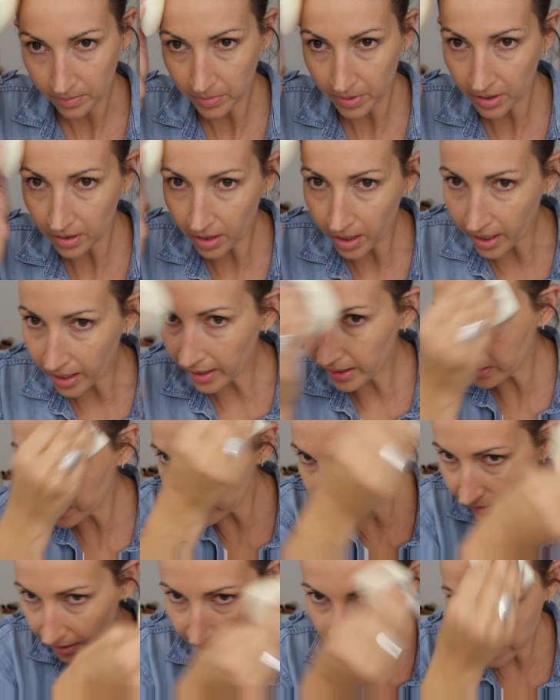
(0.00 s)
but I
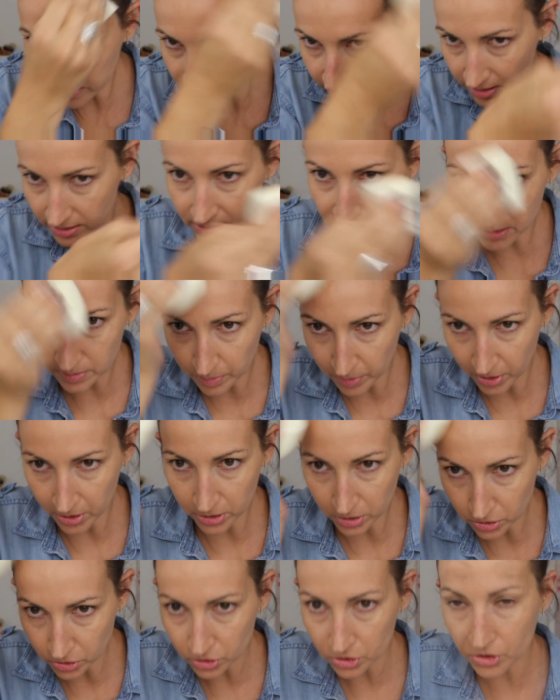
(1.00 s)
like this
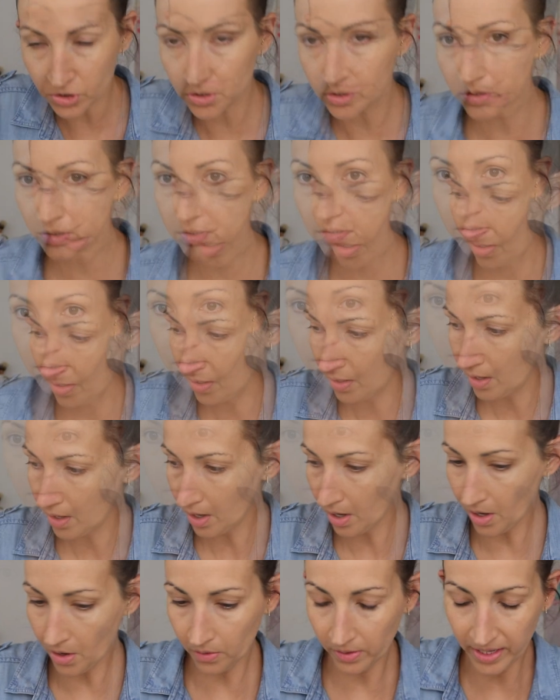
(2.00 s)
sponge.
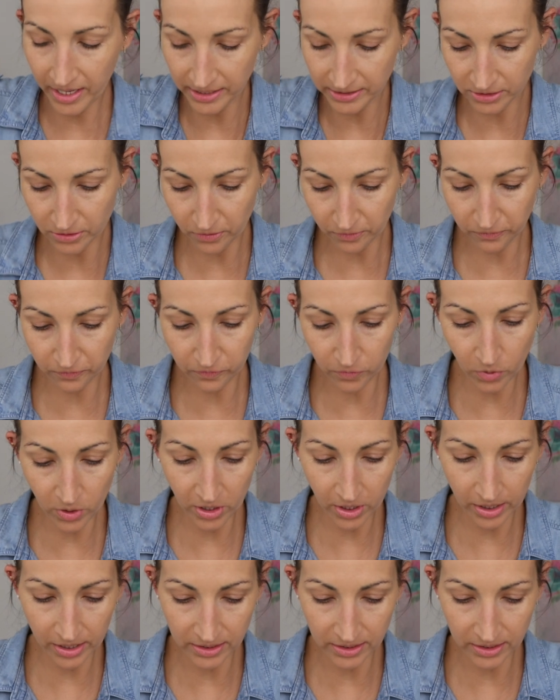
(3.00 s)
Okay, so for